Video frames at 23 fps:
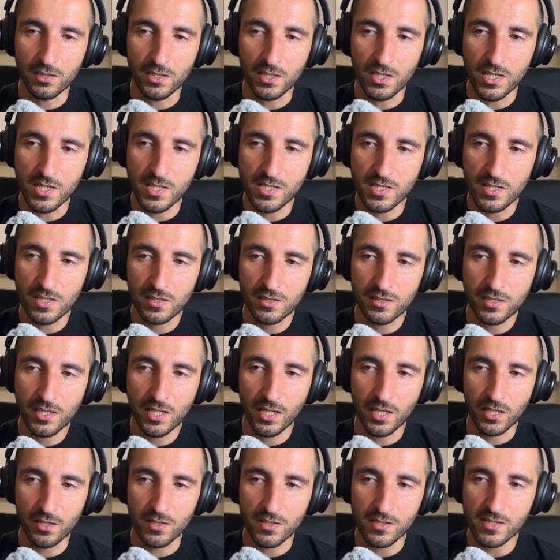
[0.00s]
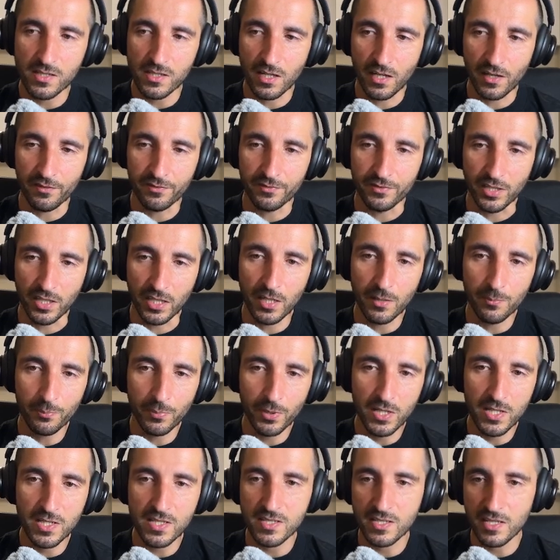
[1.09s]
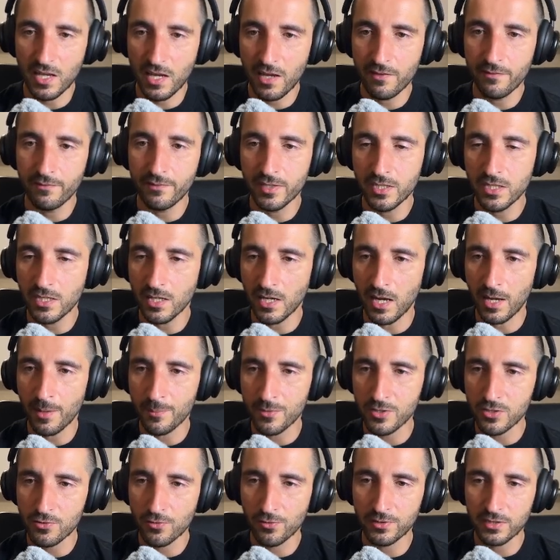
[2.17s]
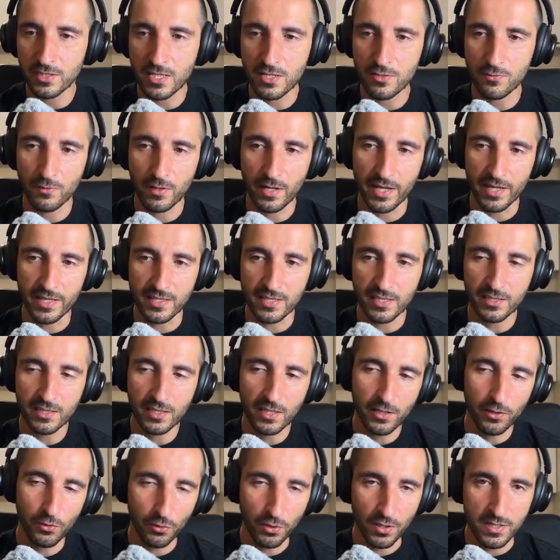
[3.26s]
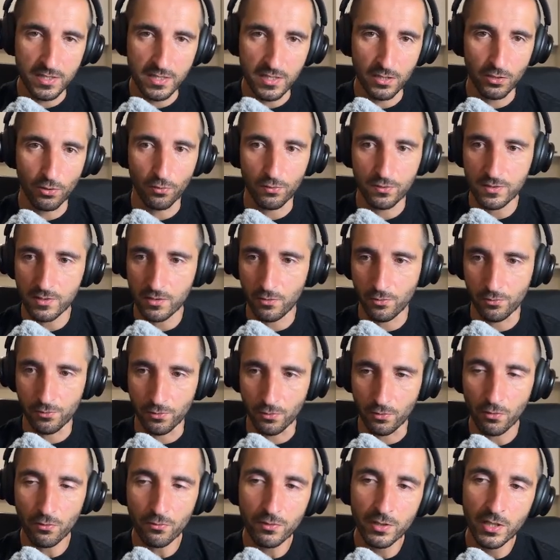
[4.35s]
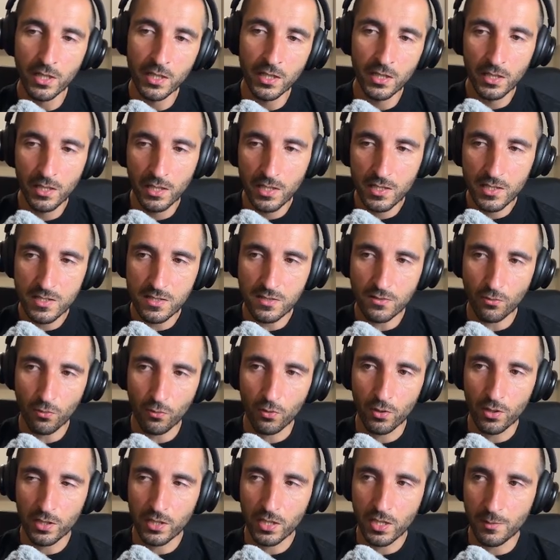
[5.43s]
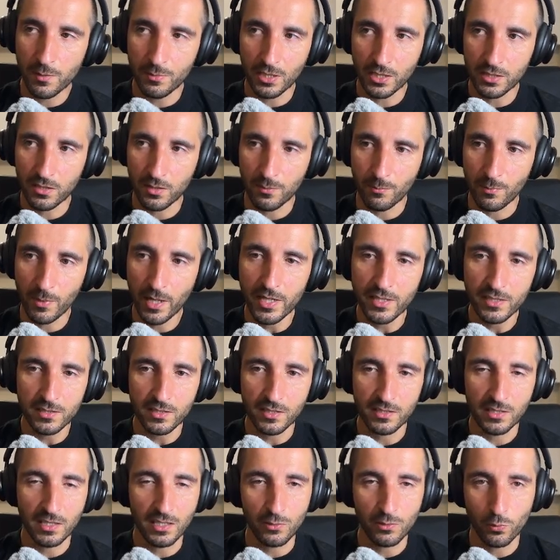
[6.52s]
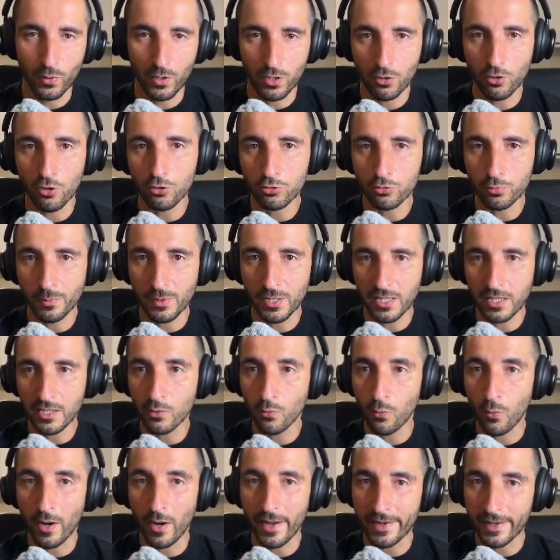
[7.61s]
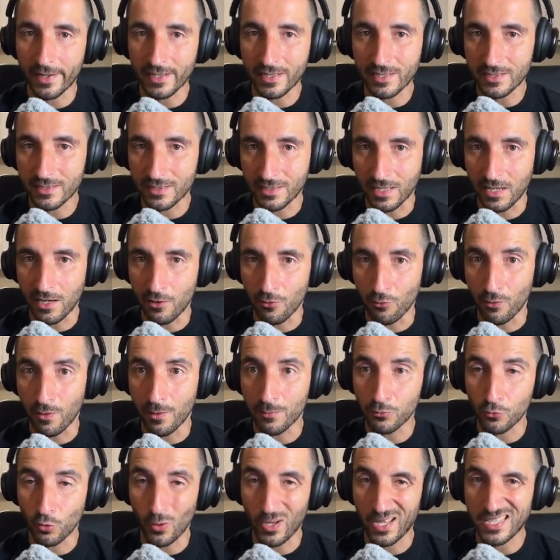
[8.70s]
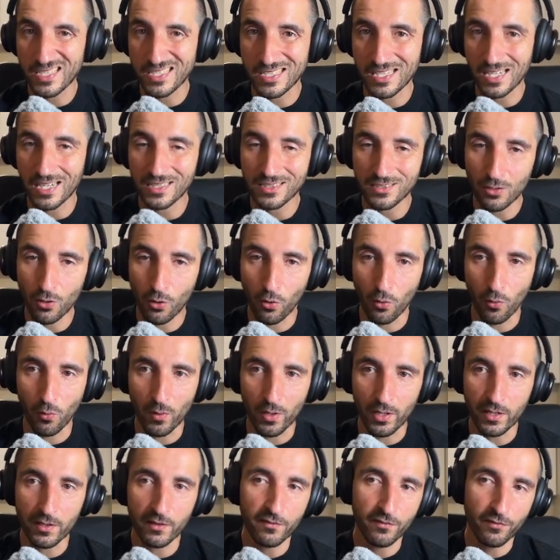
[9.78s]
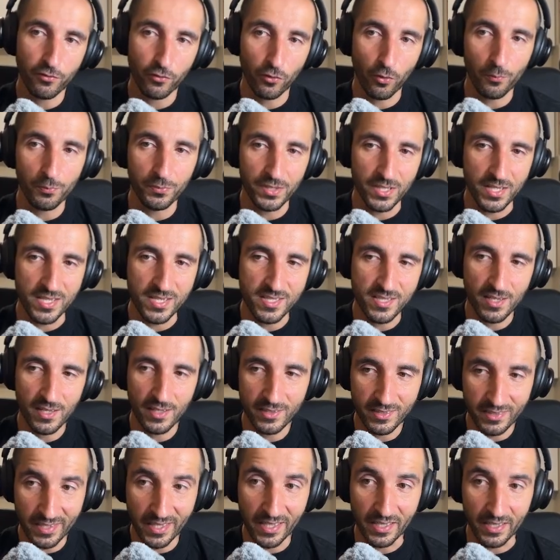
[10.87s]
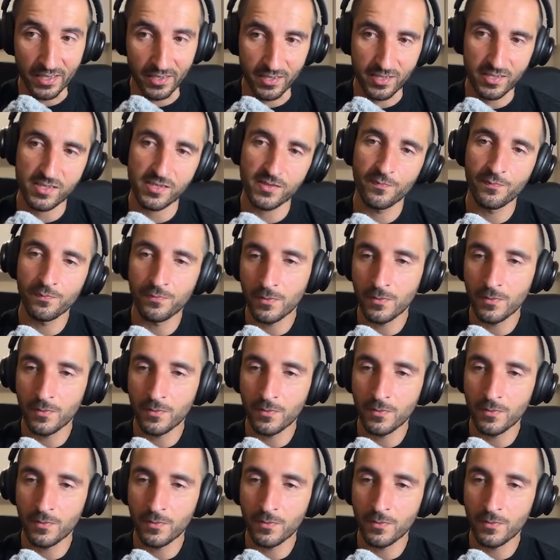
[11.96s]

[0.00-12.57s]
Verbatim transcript: these tickers of the companies Nvidia, Amazon, Tesla, etc. You can see those on your own. So keep that in mind that we are going to be requiring the LLM to extract only from these tickers.